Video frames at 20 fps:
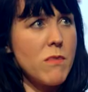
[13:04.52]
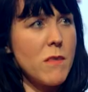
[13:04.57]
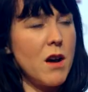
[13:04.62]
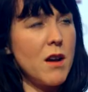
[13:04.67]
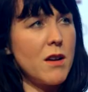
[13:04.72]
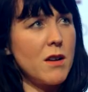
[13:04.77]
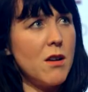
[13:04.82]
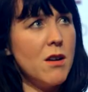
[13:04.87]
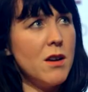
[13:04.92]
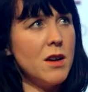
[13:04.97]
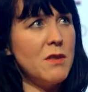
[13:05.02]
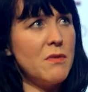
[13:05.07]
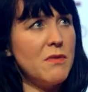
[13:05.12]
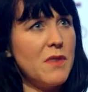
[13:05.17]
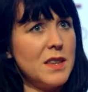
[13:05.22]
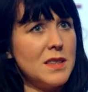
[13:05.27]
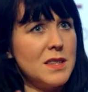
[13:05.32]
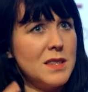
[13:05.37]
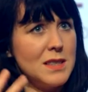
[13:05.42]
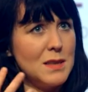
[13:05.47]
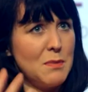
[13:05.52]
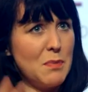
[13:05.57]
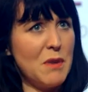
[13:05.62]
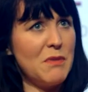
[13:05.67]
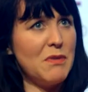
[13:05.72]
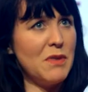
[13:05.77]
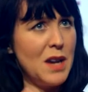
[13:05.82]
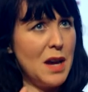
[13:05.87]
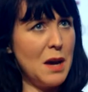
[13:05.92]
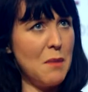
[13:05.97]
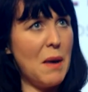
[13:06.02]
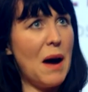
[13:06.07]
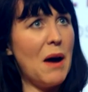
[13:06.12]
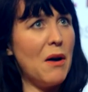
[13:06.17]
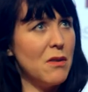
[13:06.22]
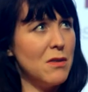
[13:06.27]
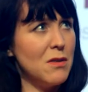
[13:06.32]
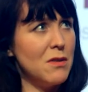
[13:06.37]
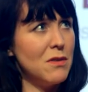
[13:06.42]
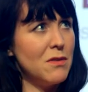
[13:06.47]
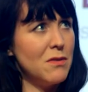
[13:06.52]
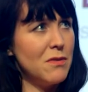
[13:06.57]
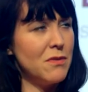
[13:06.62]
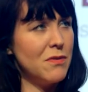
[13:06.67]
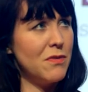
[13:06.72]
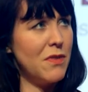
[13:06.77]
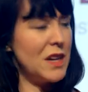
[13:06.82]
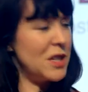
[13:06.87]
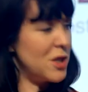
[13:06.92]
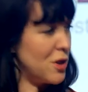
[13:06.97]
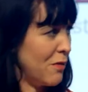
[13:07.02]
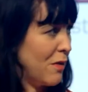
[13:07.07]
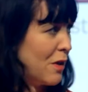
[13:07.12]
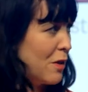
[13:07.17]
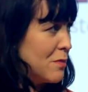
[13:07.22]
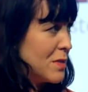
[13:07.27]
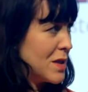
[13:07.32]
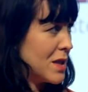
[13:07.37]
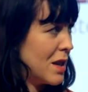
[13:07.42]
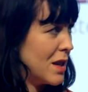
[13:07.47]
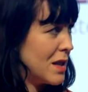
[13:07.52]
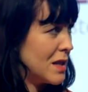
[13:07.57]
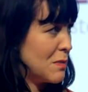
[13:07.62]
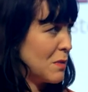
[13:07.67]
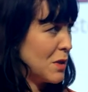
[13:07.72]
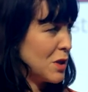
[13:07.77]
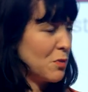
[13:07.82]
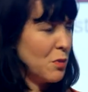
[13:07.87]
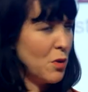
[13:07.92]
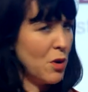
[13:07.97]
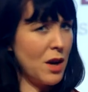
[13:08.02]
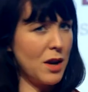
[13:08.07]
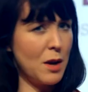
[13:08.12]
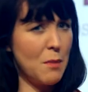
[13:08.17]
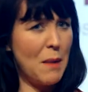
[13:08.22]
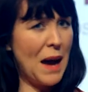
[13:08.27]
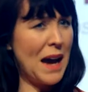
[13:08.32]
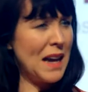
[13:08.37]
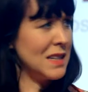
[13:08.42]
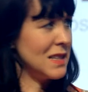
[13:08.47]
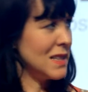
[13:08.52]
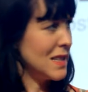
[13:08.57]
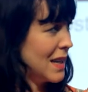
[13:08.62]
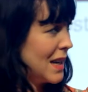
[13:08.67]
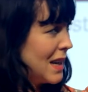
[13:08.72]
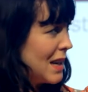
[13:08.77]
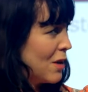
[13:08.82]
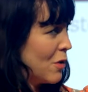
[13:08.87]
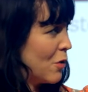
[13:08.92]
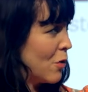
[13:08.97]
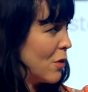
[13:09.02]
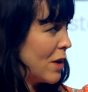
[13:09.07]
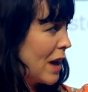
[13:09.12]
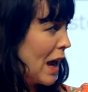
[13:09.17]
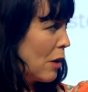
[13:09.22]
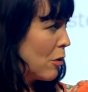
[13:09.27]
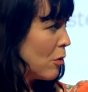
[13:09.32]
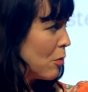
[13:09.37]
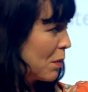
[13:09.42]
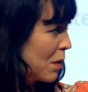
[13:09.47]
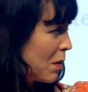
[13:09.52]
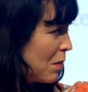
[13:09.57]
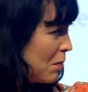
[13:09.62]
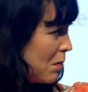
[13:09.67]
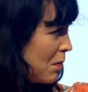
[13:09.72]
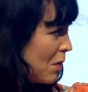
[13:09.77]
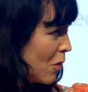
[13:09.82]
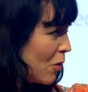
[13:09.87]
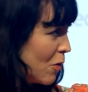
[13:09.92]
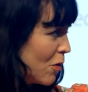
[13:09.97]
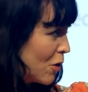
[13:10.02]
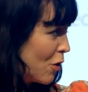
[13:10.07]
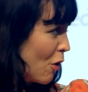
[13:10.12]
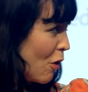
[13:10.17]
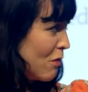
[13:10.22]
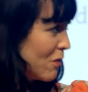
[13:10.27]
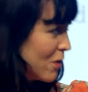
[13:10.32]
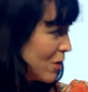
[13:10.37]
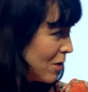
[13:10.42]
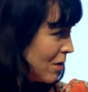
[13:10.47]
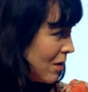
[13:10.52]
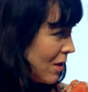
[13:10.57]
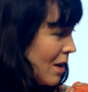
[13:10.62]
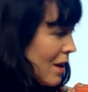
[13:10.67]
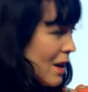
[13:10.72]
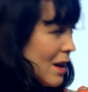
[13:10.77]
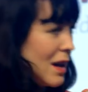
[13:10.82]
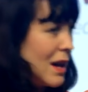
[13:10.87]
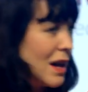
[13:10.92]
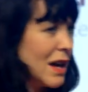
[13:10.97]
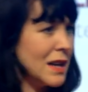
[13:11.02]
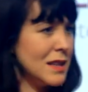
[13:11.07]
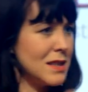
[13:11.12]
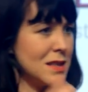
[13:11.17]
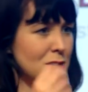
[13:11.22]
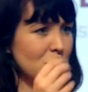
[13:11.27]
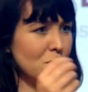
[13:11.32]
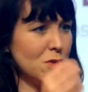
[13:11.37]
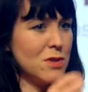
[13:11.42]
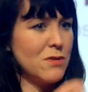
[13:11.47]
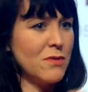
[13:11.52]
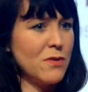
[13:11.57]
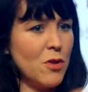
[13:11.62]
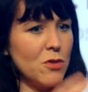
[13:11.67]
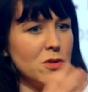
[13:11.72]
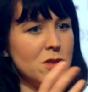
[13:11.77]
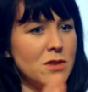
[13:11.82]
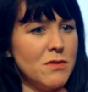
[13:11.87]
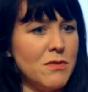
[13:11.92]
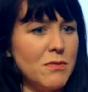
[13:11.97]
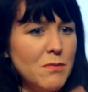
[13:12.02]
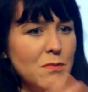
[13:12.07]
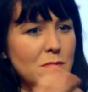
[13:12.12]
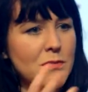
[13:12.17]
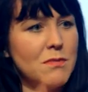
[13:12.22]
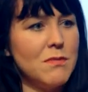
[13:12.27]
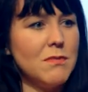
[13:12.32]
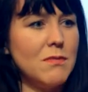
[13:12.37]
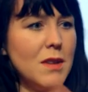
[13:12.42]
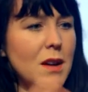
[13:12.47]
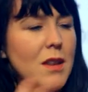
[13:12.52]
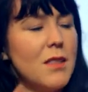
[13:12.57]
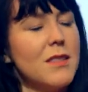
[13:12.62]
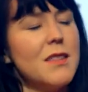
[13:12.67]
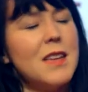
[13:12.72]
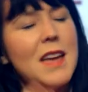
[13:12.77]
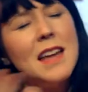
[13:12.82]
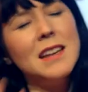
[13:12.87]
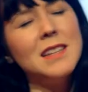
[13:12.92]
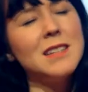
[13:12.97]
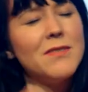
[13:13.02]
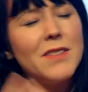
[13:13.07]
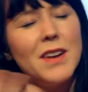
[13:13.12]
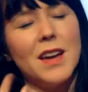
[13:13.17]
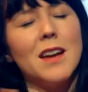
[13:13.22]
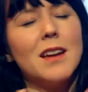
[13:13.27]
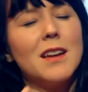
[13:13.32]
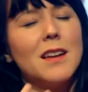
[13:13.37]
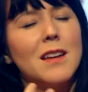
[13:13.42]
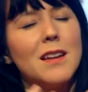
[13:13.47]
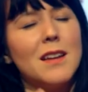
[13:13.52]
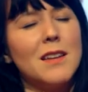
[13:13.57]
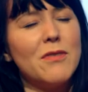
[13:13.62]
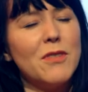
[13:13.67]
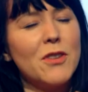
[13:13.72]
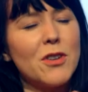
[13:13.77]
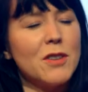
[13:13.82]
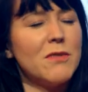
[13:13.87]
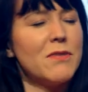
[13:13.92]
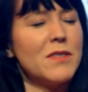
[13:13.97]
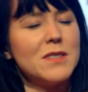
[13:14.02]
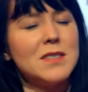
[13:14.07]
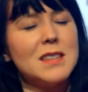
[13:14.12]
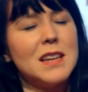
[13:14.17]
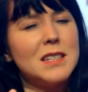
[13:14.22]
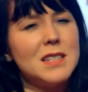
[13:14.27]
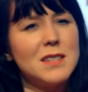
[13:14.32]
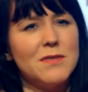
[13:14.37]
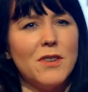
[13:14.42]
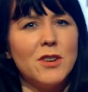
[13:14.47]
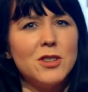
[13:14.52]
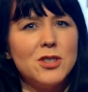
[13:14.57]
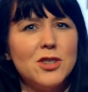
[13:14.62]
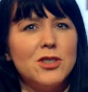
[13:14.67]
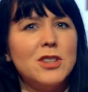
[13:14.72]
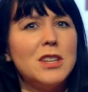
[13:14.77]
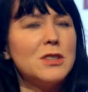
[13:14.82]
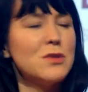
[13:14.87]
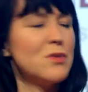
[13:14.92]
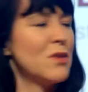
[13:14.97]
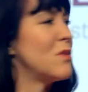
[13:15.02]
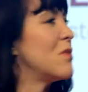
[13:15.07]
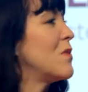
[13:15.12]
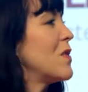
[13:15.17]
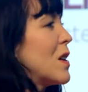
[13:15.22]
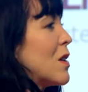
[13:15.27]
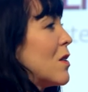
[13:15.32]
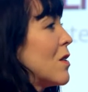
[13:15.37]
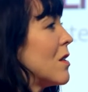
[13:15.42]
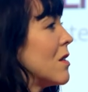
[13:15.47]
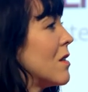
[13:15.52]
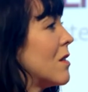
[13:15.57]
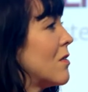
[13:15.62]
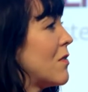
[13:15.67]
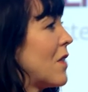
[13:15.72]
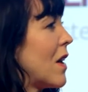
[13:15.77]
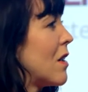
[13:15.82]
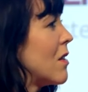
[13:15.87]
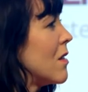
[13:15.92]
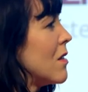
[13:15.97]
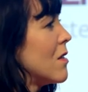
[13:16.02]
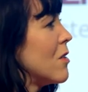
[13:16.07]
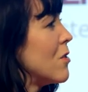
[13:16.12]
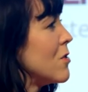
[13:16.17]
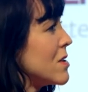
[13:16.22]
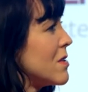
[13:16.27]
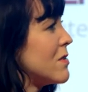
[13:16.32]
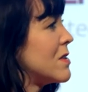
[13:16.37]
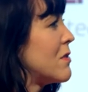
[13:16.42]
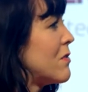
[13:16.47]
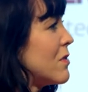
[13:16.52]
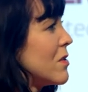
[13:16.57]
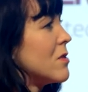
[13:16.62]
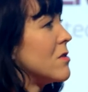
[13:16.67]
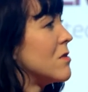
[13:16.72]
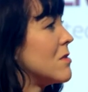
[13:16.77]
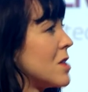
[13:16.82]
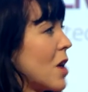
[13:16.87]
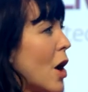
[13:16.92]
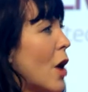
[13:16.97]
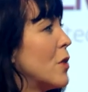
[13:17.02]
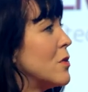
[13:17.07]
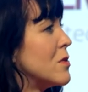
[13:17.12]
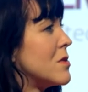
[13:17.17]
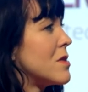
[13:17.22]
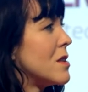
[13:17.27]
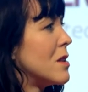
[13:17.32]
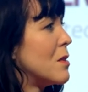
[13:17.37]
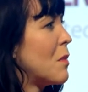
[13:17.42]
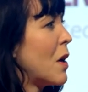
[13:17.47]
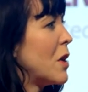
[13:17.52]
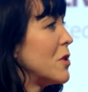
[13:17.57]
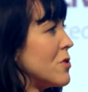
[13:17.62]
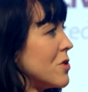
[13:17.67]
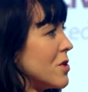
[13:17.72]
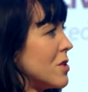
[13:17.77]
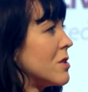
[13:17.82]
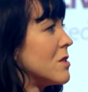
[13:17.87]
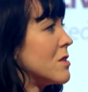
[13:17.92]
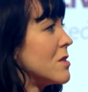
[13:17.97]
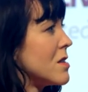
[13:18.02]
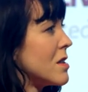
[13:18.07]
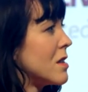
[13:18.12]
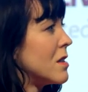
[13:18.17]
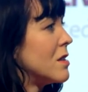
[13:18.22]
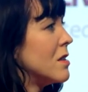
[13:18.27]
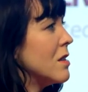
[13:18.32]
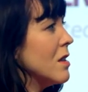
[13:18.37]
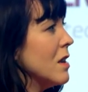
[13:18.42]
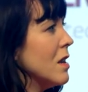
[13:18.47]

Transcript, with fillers: I kind of had this epiphany about feature films that it's much more like a painting or an album or a novel. It's sort of got to, at the end of it, if you're going to feel satisfied, you need to have felt lots of different tones and emotions, and